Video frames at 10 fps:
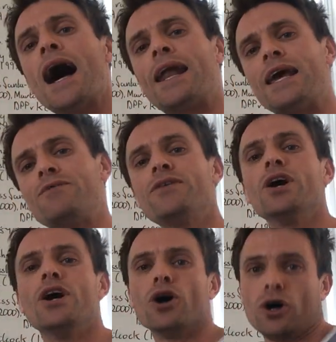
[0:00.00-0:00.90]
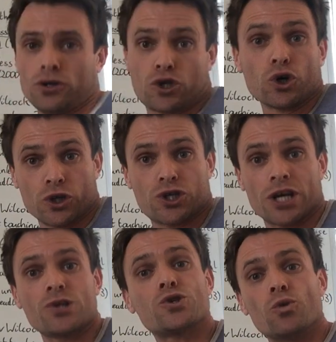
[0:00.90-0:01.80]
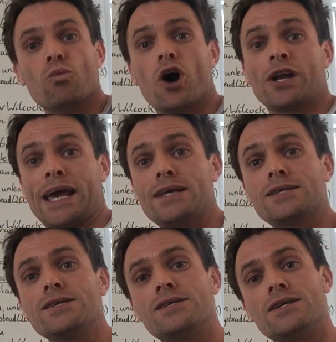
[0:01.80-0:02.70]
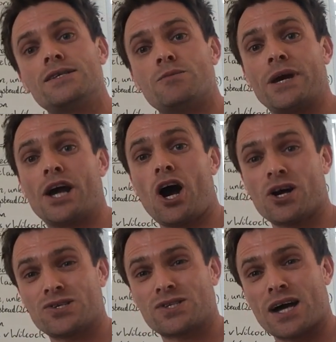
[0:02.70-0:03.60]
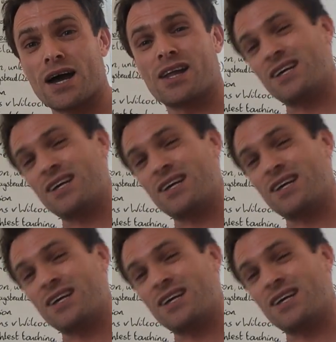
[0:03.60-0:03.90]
And if touching someone is considered to be hostile,